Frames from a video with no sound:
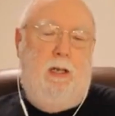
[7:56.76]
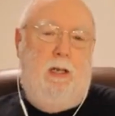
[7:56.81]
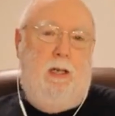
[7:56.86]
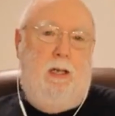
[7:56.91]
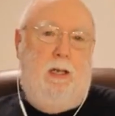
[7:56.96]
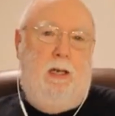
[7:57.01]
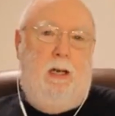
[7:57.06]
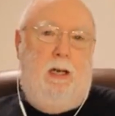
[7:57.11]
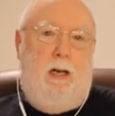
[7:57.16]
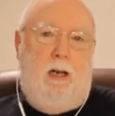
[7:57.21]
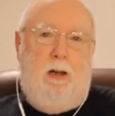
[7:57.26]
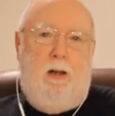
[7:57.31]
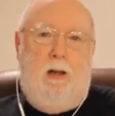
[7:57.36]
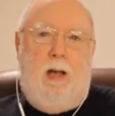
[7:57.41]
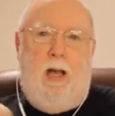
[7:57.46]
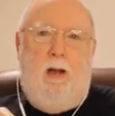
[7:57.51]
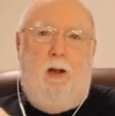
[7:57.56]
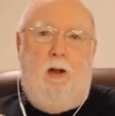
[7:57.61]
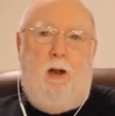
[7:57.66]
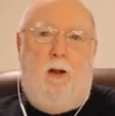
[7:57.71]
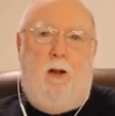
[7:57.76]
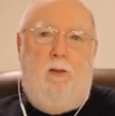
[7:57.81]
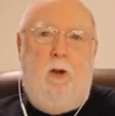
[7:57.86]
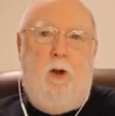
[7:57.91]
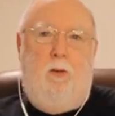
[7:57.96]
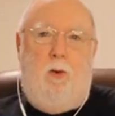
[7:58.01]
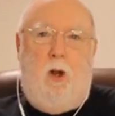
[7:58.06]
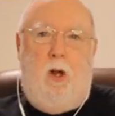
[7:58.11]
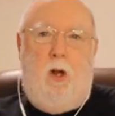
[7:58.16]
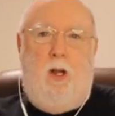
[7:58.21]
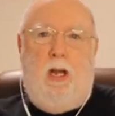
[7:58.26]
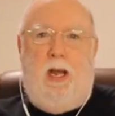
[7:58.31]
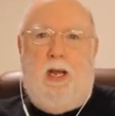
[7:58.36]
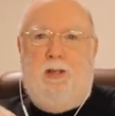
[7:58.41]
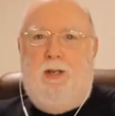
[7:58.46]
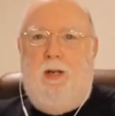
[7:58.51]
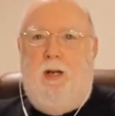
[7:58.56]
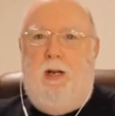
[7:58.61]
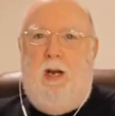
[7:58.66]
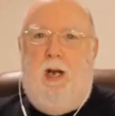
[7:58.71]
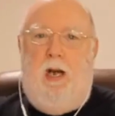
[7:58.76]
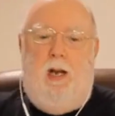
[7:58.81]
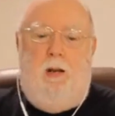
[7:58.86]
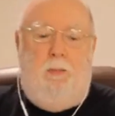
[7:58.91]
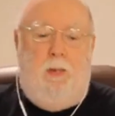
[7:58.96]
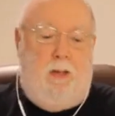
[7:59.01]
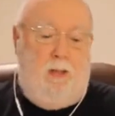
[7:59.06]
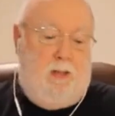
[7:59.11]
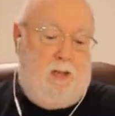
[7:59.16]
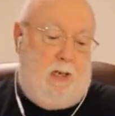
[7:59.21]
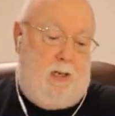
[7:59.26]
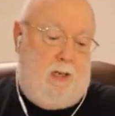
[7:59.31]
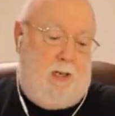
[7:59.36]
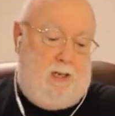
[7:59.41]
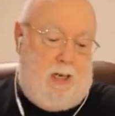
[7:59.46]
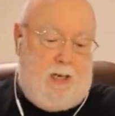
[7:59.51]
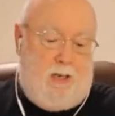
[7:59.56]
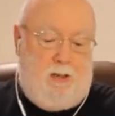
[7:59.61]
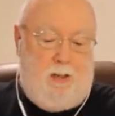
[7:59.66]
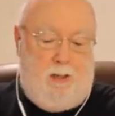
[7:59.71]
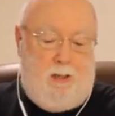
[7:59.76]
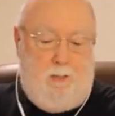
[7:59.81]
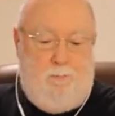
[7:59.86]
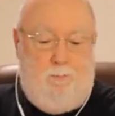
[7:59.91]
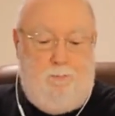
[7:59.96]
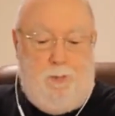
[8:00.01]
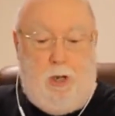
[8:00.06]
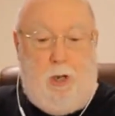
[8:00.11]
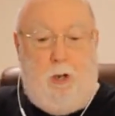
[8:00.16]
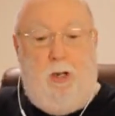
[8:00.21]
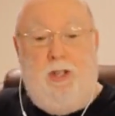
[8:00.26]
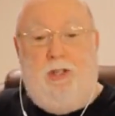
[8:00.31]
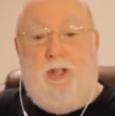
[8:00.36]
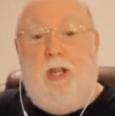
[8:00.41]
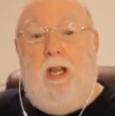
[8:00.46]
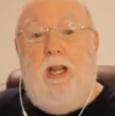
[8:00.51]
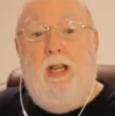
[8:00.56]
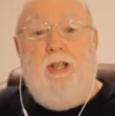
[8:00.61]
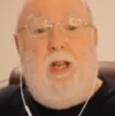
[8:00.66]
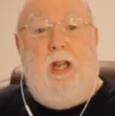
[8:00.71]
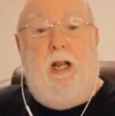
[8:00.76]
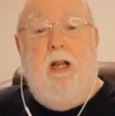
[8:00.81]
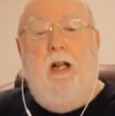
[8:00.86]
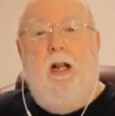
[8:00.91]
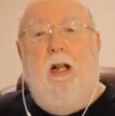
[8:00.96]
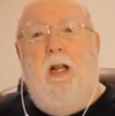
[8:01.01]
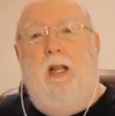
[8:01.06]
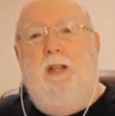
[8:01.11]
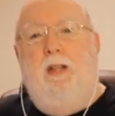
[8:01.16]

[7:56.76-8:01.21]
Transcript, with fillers: uh, and on the overall Alaska economy than sales taxes. So let's at least let's